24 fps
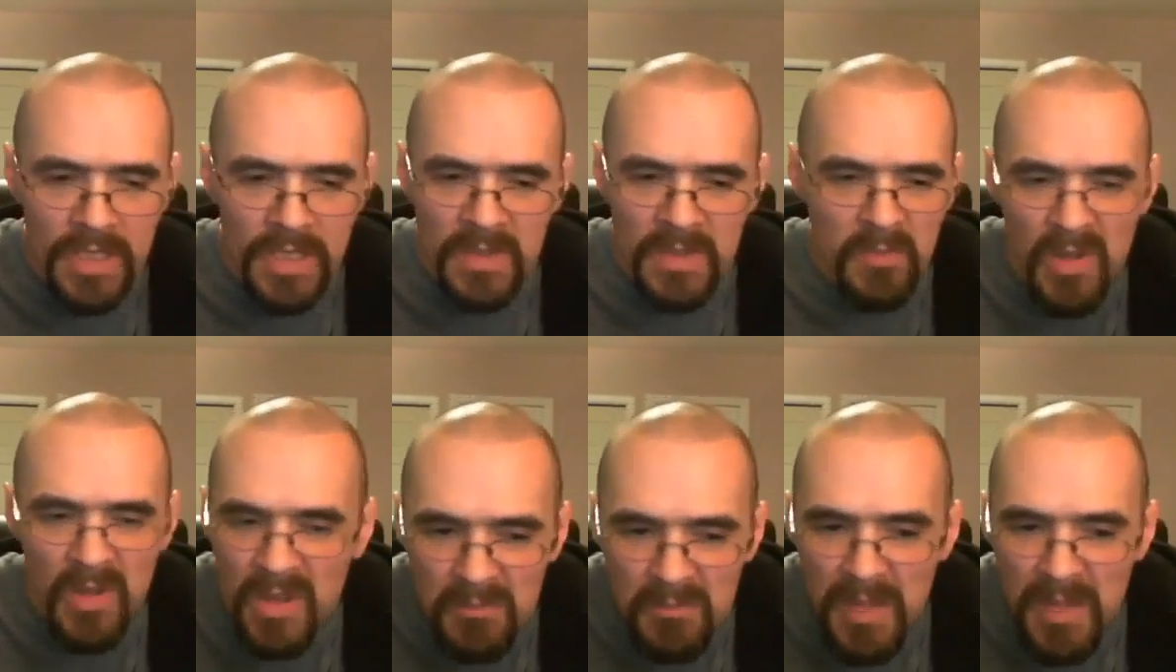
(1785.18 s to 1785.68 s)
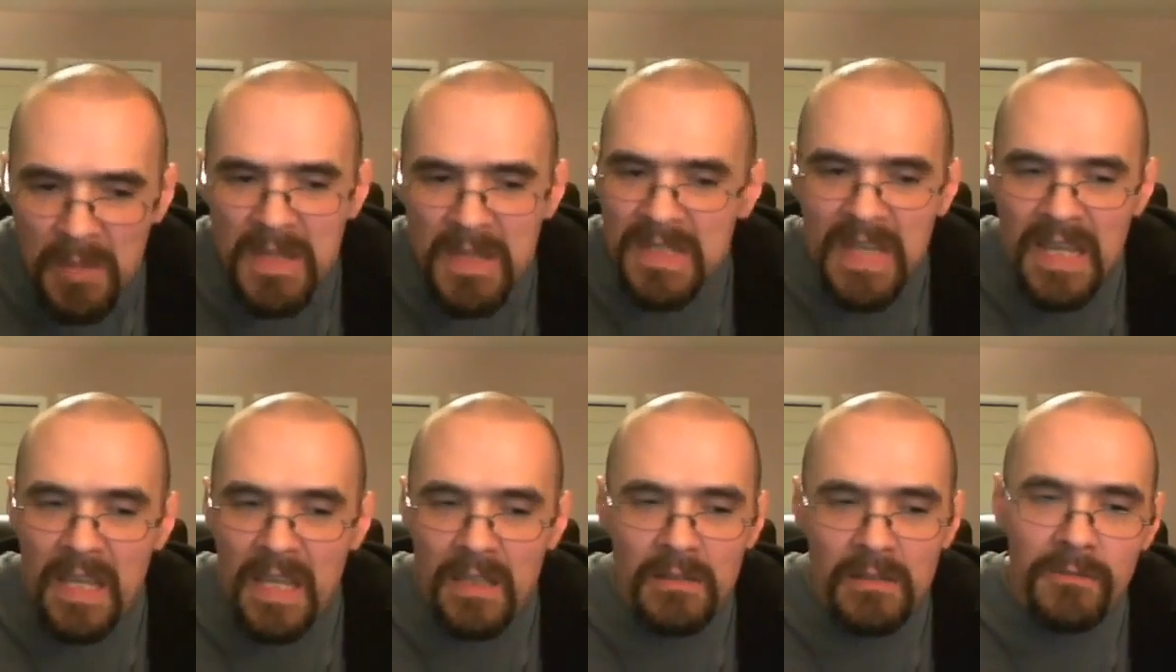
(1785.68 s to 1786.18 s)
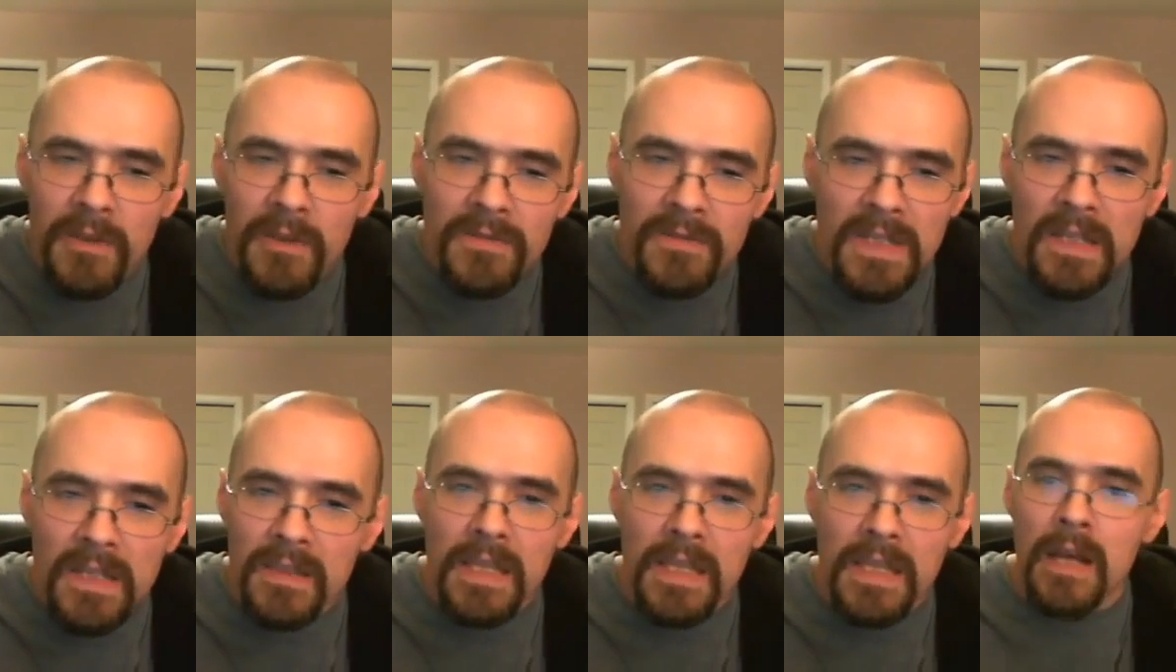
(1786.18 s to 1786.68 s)
Richard Lynn's book, maybe
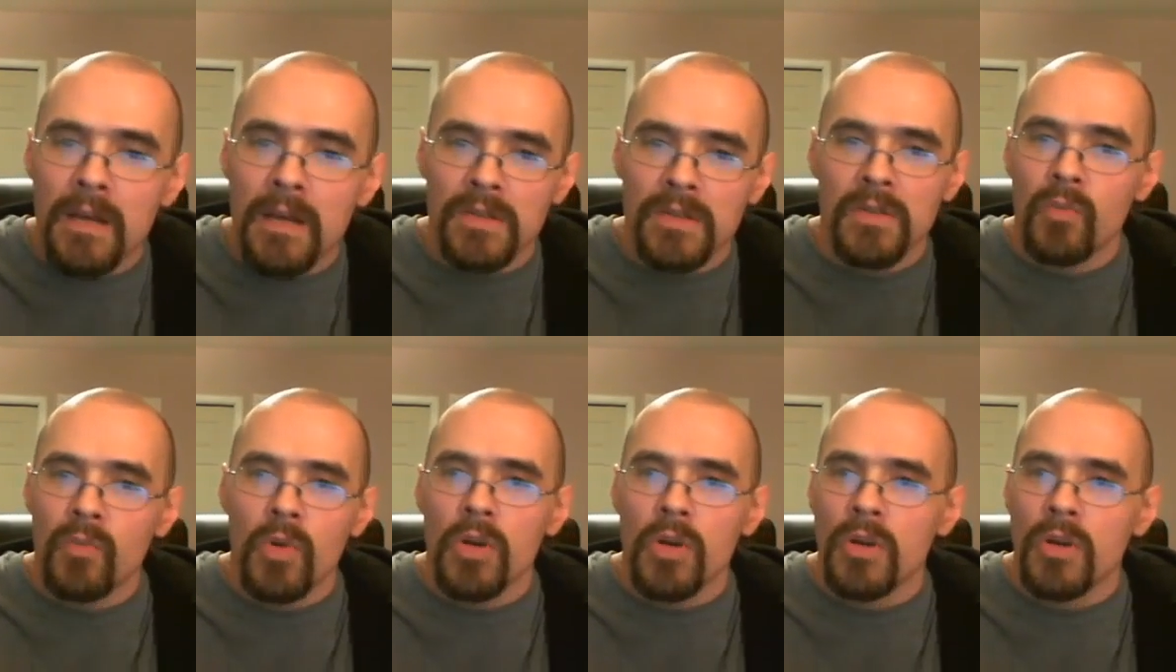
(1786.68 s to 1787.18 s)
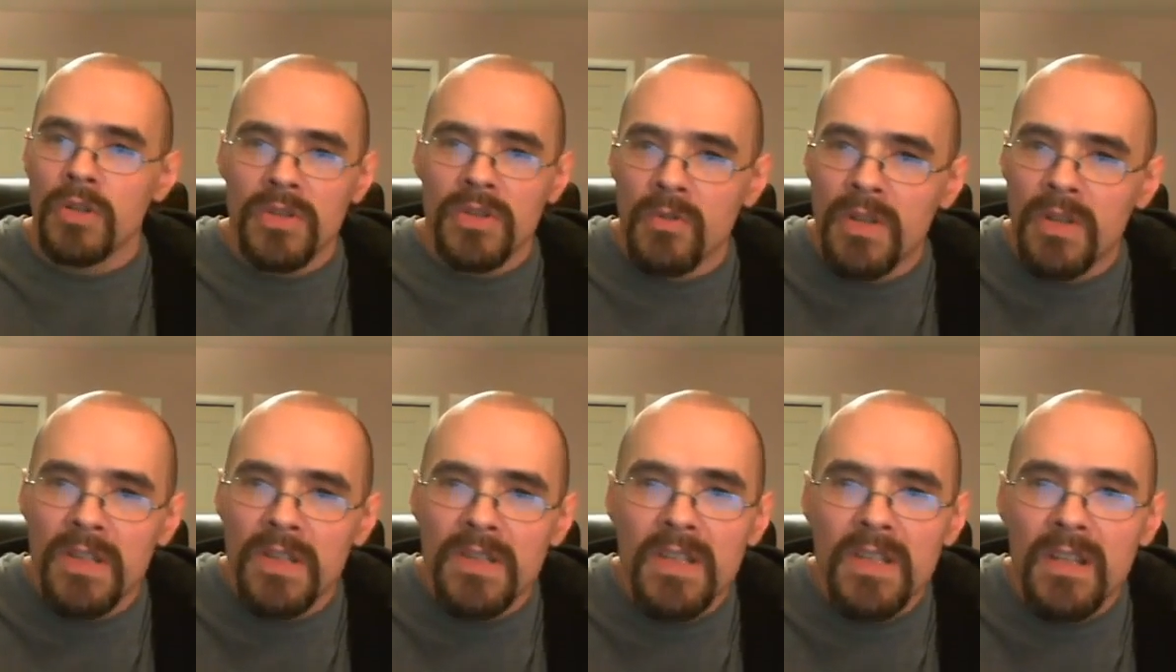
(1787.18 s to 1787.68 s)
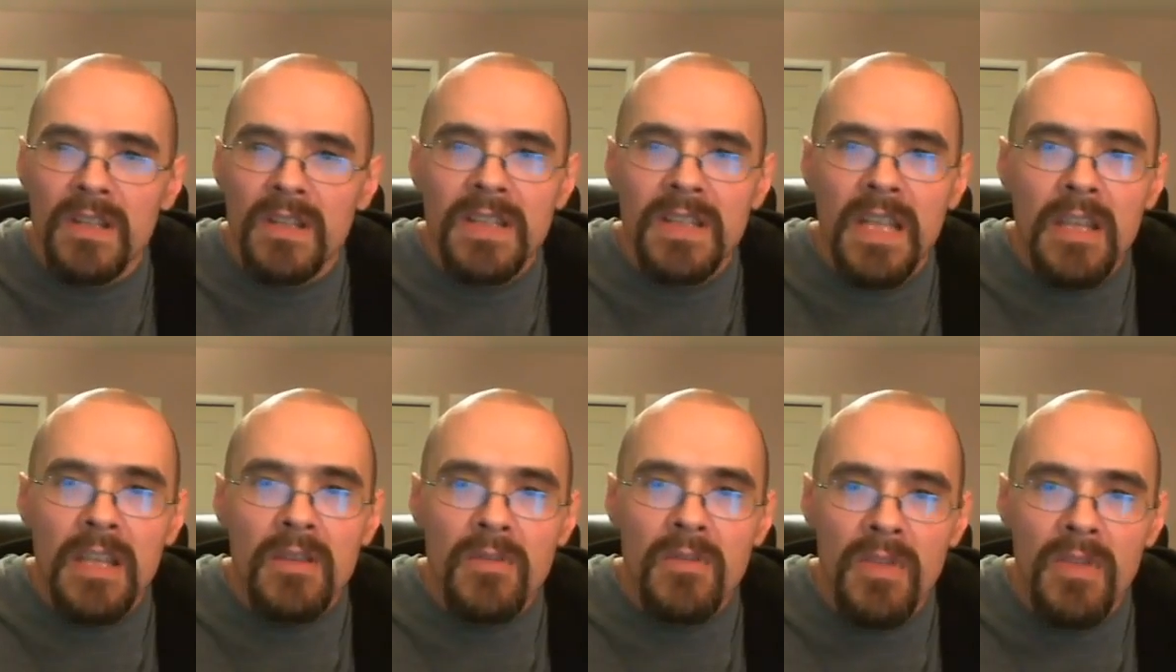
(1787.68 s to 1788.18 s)
10, 15,000 words. So it
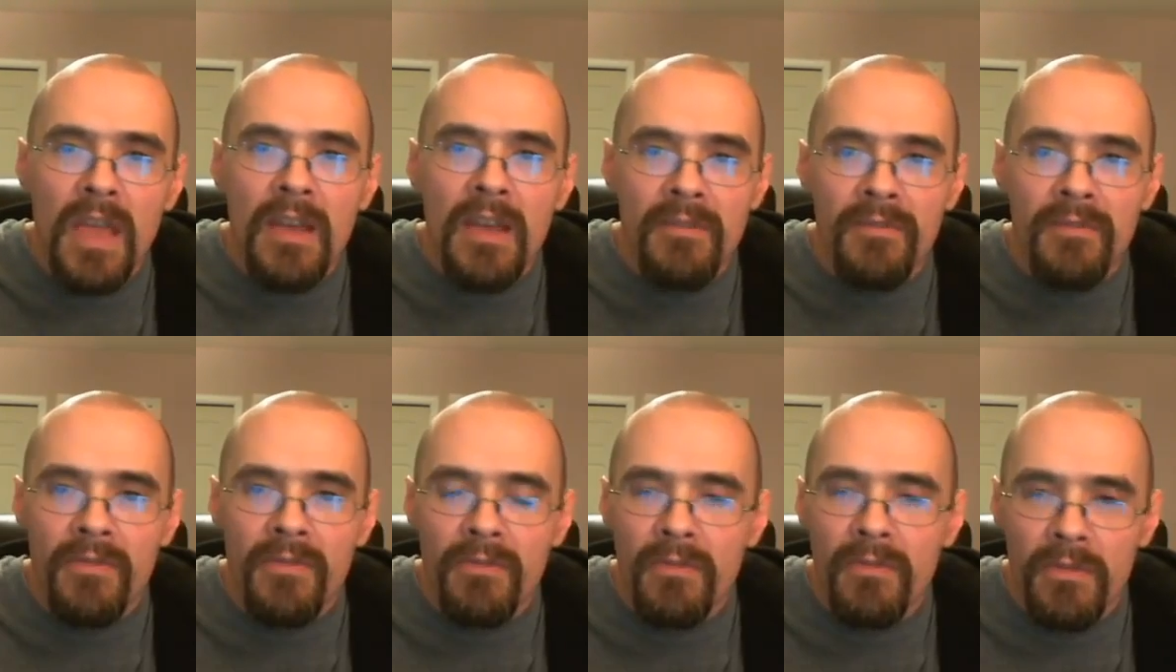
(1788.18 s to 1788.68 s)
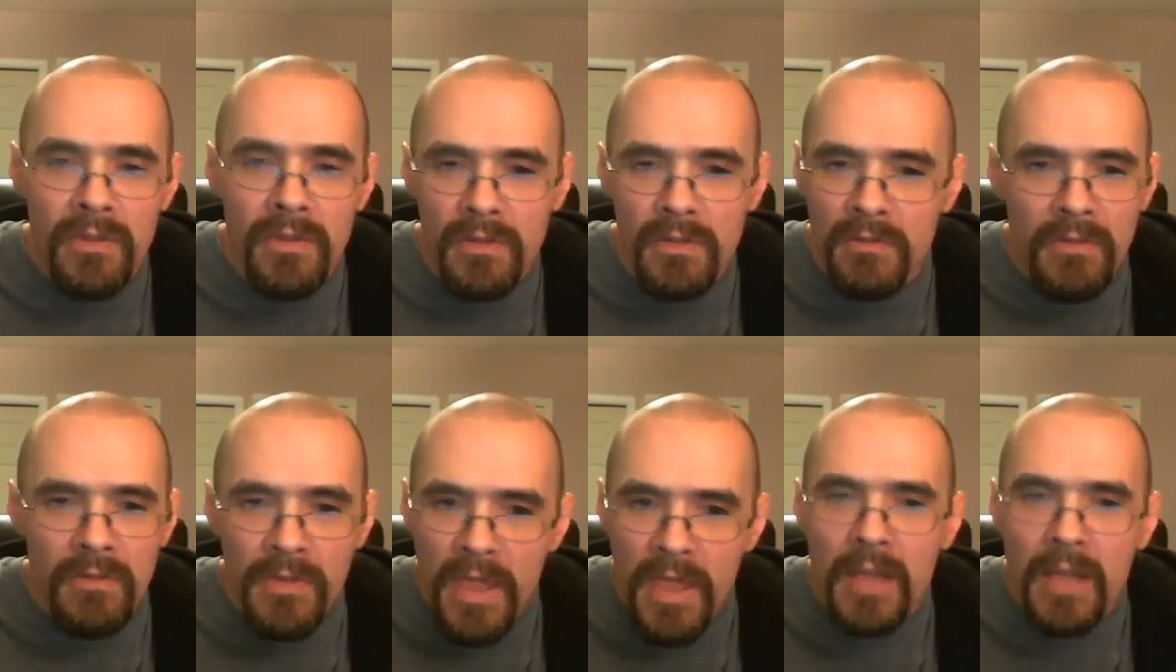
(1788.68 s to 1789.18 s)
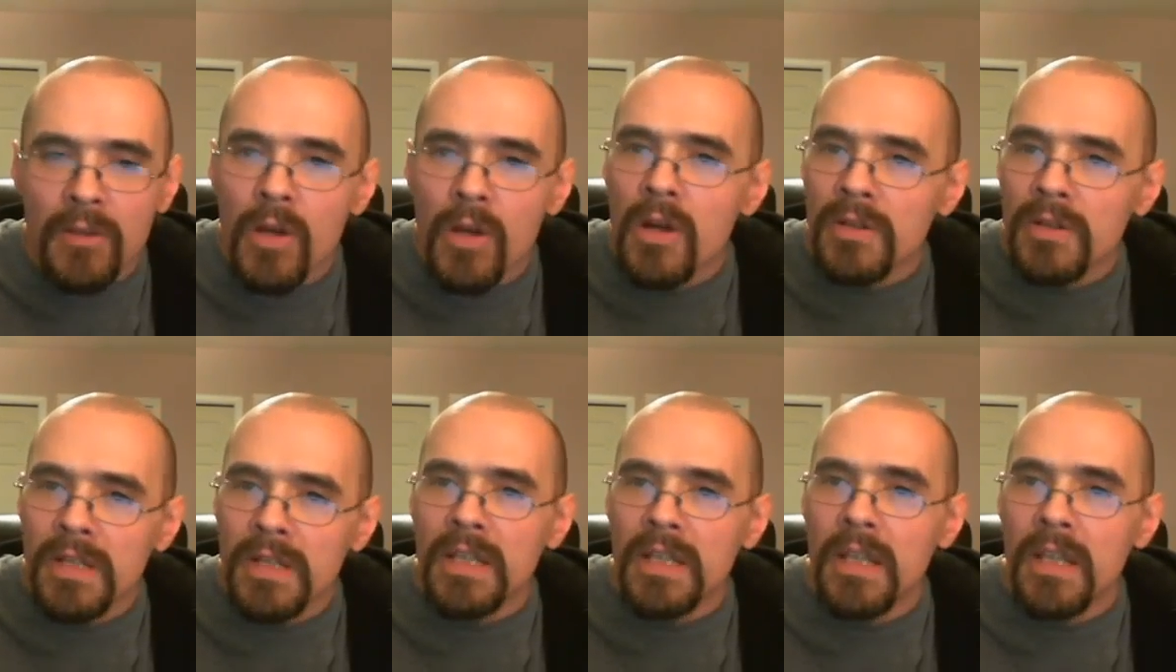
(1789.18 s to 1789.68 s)
isn't going to take you that
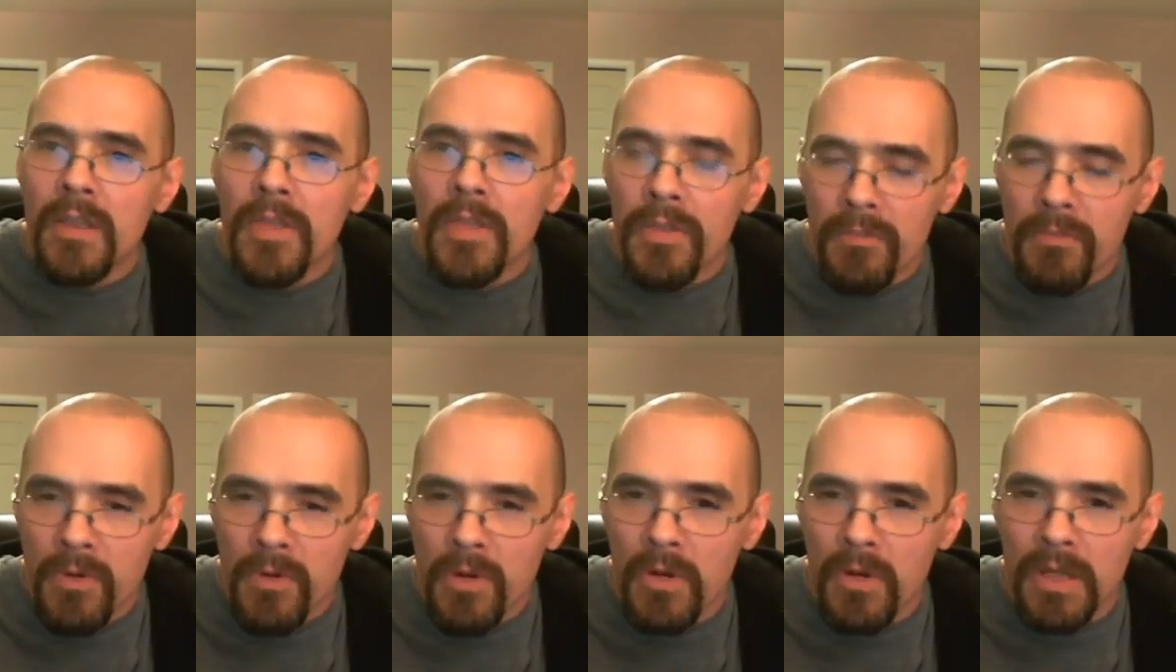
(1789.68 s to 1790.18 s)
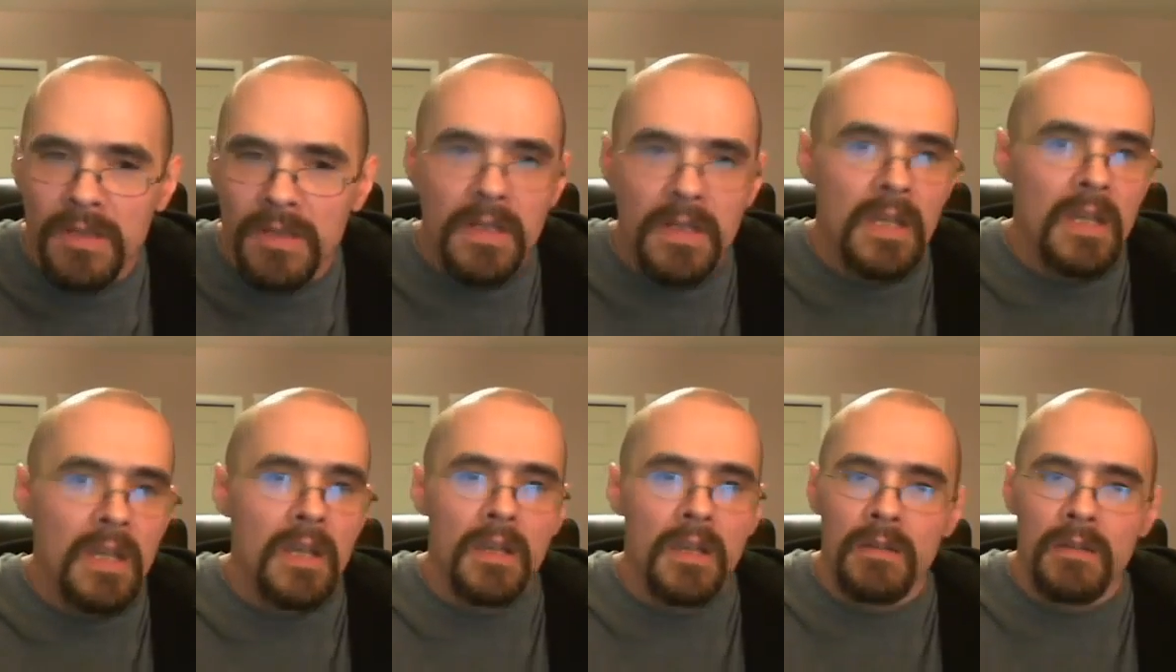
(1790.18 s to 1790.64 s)
long to get through it.